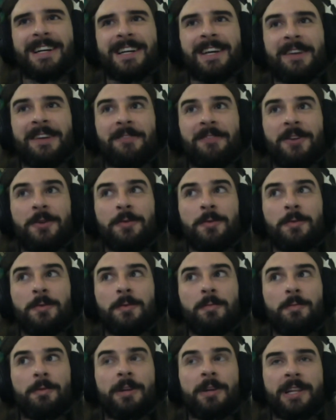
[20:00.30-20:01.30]
if you
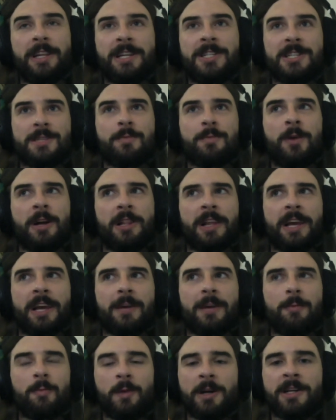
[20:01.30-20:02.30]
really just want
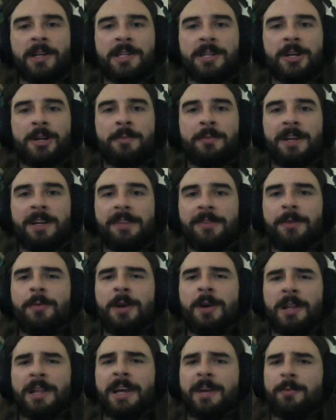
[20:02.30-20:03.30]
like one tournament, if you
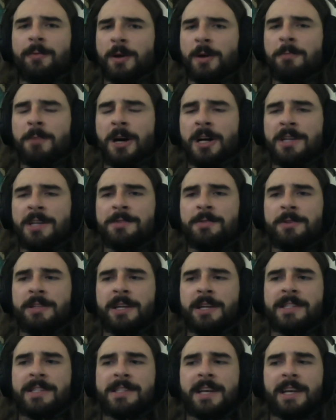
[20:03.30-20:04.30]
want like one module
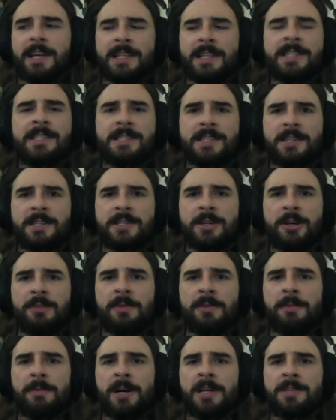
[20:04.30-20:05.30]
that it's like, this is the
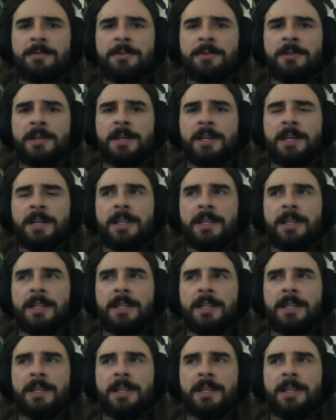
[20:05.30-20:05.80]
tournament module,